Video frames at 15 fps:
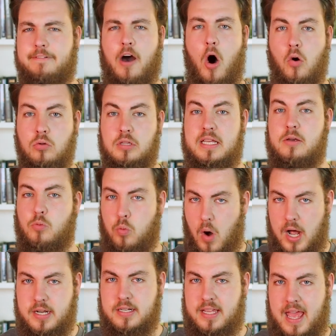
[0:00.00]
If only
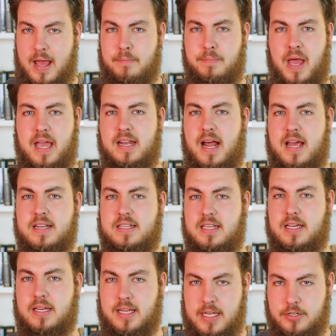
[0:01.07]
one campaign
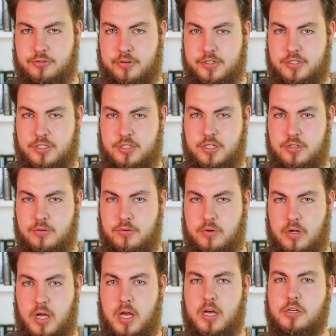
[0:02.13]
idea interests
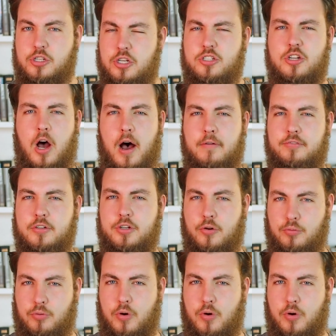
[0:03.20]
you, just offer to